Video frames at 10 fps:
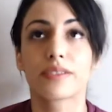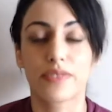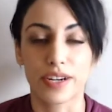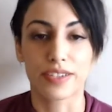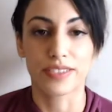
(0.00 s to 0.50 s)

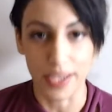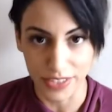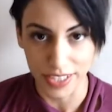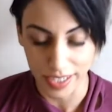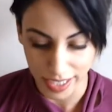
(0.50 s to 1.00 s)
Affairs
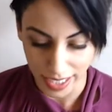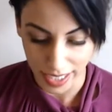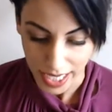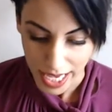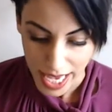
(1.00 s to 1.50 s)

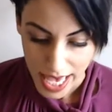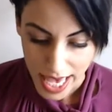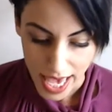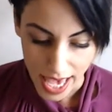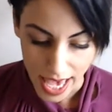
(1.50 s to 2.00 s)
Secretary.
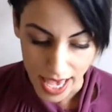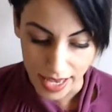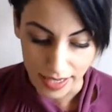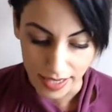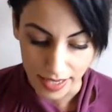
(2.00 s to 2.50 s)

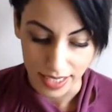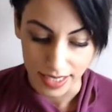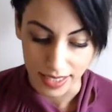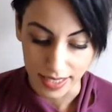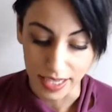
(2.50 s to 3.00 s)
And he
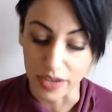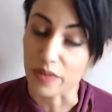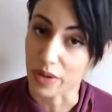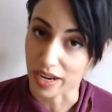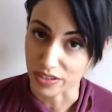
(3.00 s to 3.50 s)
is thinking
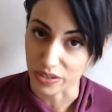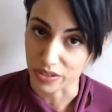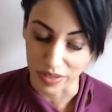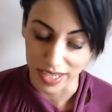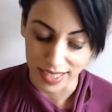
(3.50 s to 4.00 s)
of actually
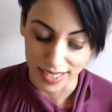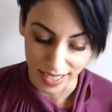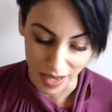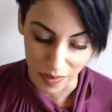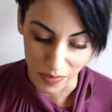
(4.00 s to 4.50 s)
replacing
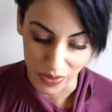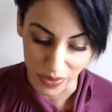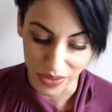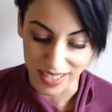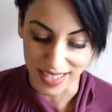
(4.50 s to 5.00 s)
him with
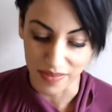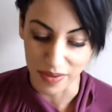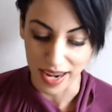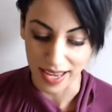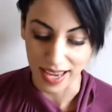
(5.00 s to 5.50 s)
U.S.
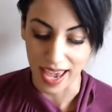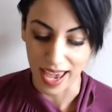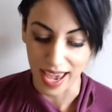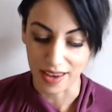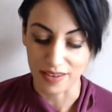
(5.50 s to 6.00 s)
Navy medic
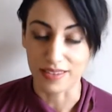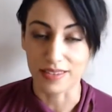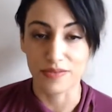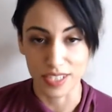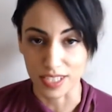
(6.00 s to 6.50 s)

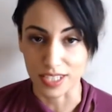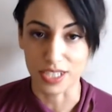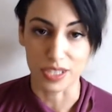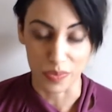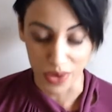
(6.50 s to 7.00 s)
and
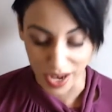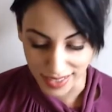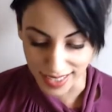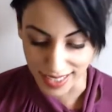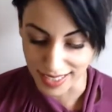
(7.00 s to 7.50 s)
physician to the
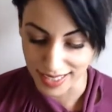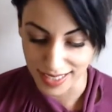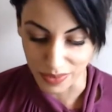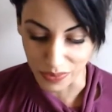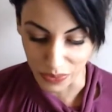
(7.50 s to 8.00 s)
president,
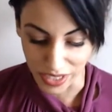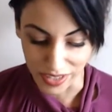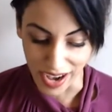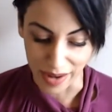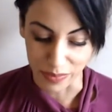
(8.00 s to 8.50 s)

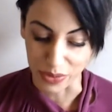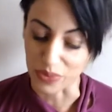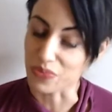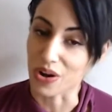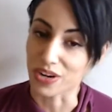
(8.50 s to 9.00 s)
Rear
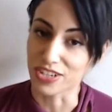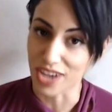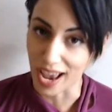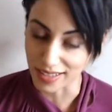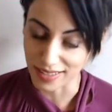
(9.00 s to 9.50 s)
Admiral Ronnie
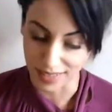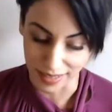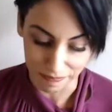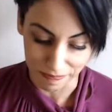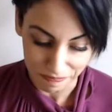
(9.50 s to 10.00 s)

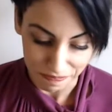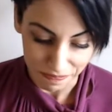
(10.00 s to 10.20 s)
Jackson.